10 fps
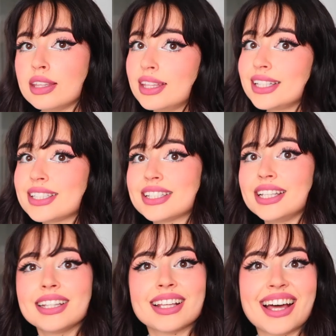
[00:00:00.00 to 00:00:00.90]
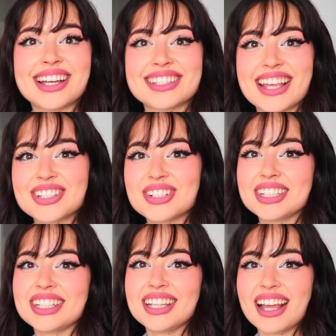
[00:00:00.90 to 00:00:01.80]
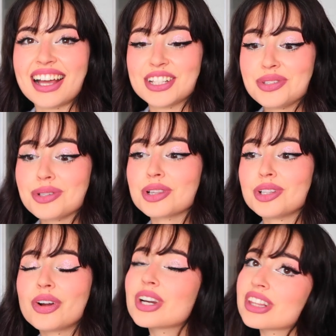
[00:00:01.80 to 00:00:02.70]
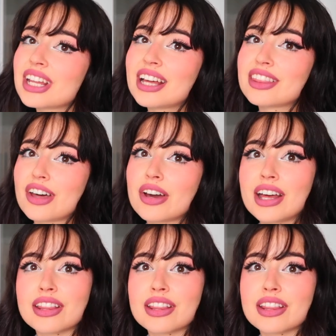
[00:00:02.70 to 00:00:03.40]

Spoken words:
And that's it, guys. Actually, I took longer than I thought.